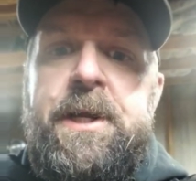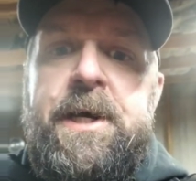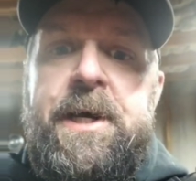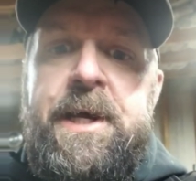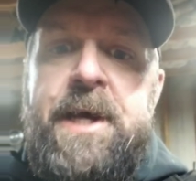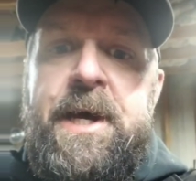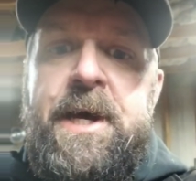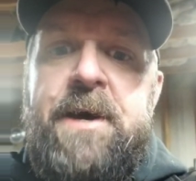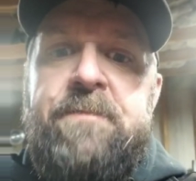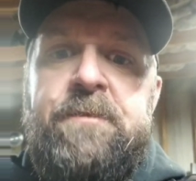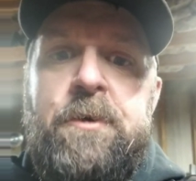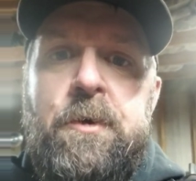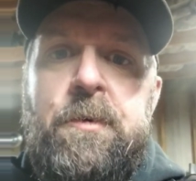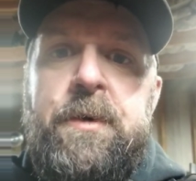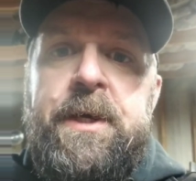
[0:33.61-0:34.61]
I have
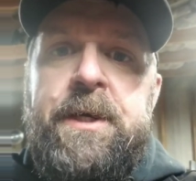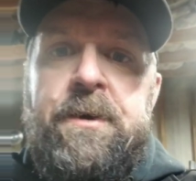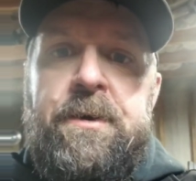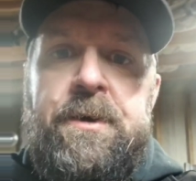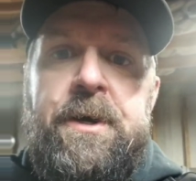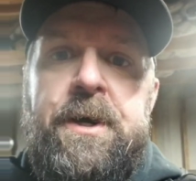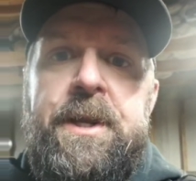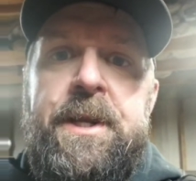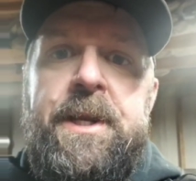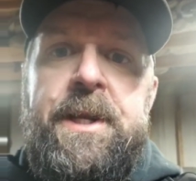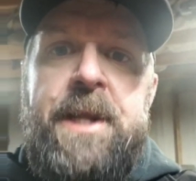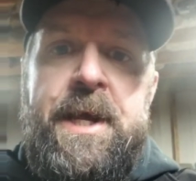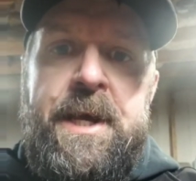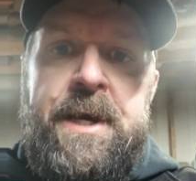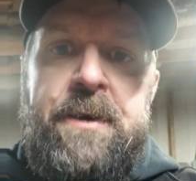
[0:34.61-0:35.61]
going on
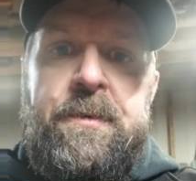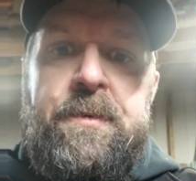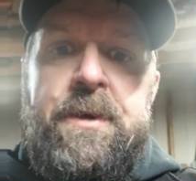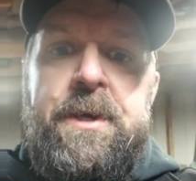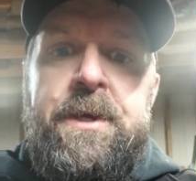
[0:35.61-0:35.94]
now.